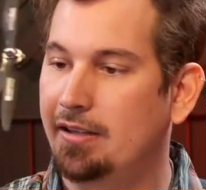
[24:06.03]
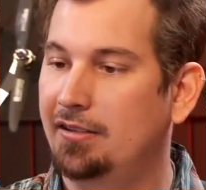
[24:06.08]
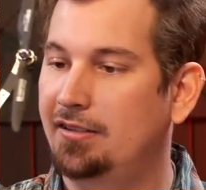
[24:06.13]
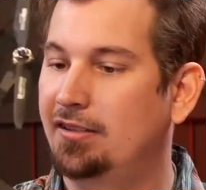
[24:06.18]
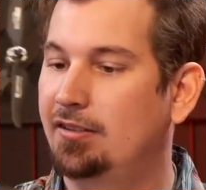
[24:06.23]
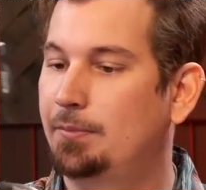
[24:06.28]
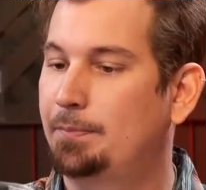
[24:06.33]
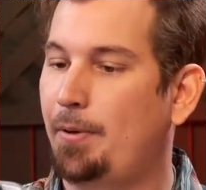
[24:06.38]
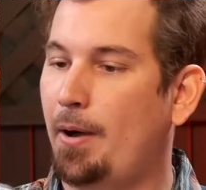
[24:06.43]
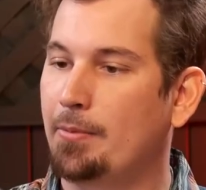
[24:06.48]
this
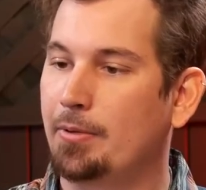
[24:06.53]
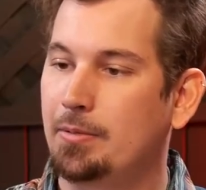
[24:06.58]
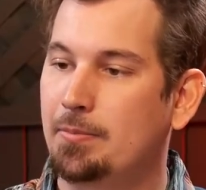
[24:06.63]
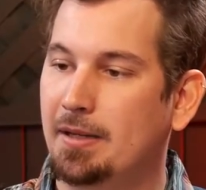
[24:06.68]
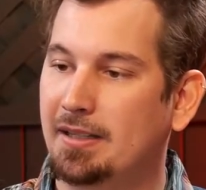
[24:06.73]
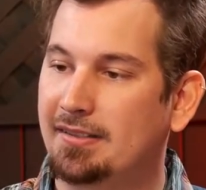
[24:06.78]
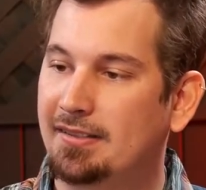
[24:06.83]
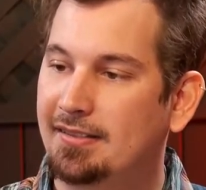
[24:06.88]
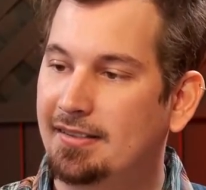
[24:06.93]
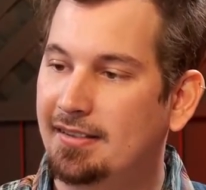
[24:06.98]
is probably
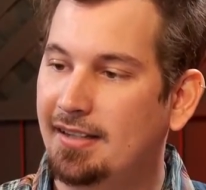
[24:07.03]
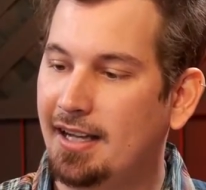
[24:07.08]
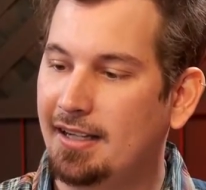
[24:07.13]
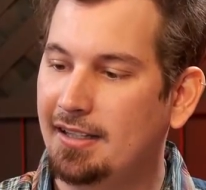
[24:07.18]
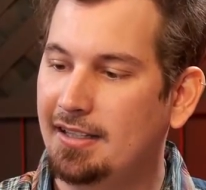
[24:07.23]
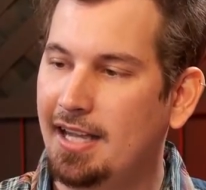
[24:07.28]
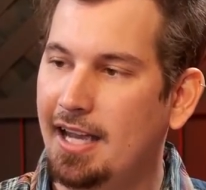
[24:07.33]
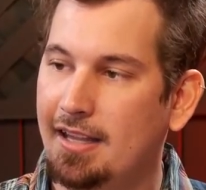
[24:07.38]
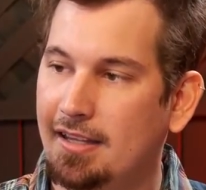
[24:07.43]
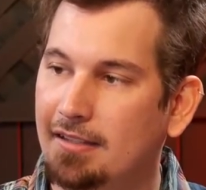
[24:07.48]
my
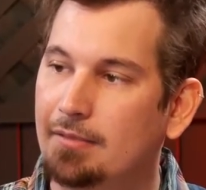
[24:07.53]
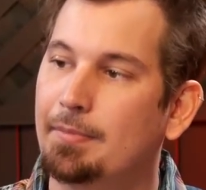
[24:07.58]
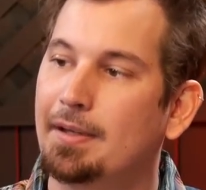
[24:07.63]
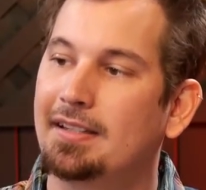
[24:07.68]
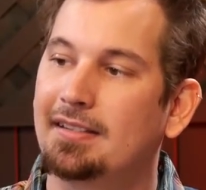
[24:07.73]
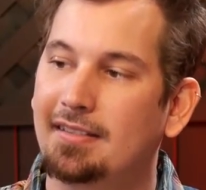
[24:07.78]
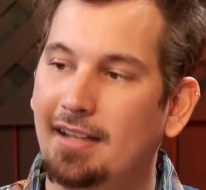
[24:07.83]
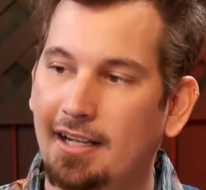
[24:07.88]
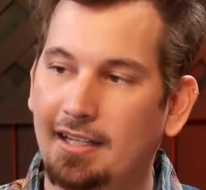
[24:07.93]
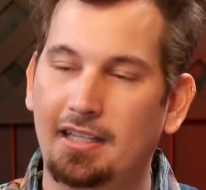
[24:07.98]
second, yeah, this is my
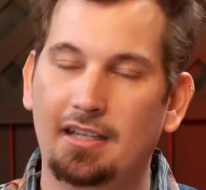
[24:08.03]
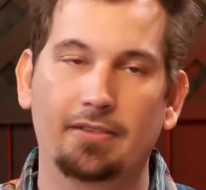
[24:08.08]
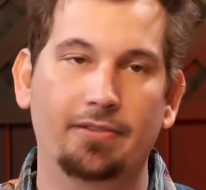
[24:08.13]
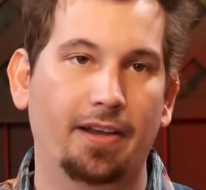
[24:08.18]
second.